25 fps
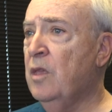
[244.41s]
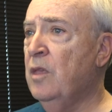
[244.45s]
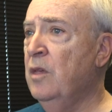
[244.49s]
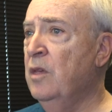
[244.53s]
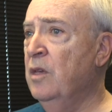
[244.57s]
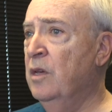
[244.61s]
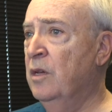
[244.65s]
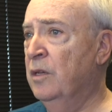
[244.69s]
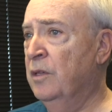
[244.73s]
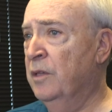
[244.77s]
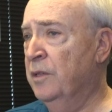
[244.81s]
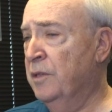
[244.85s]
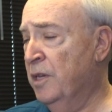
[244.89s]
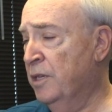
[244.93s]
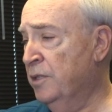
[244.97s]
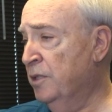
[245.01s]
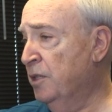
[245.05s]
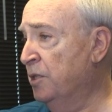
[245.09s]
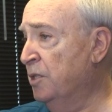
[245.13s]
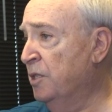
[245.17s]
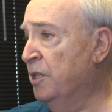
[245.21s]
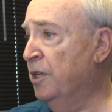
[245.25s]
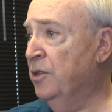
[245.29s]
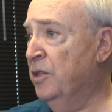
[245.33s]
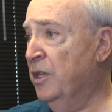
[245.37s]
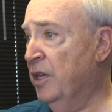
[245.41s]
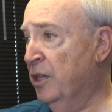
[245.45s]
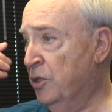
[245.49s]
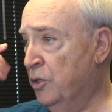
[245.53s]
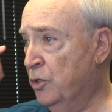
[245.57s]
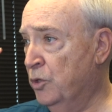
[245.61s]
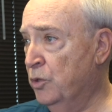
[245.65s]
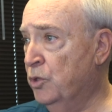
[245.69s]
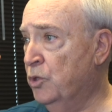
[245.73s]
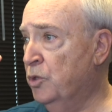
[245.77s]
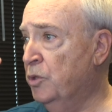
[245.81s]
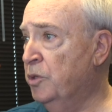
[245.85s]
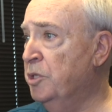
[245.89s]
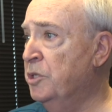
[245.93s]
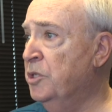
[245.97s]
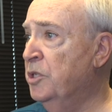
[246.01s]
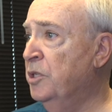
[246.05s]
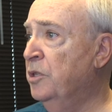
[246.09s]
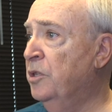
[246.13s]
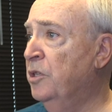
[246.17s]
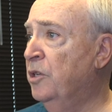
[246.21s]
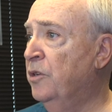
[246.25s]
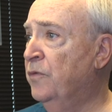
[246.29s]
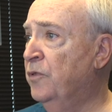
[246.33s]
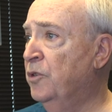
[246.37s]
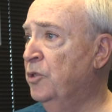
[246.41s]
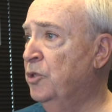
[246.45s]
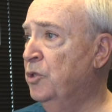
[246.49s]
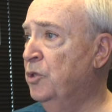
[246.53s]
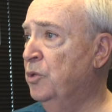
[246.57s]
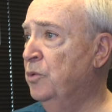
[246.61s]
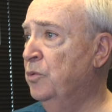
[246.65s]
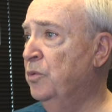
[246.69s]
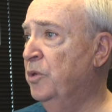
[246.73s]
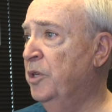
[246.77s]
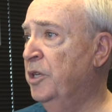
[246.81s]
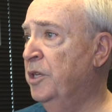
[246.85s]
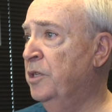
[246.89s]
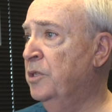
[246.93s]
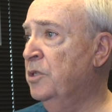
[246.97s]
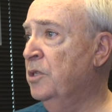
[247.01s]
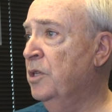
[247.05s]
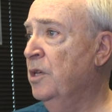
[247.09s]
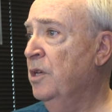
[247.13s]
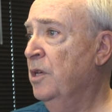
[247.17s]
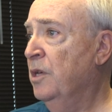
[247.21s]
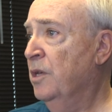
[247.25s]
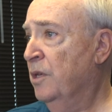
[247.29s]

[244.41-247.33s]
As I said, that suture is in there for 2 weeks.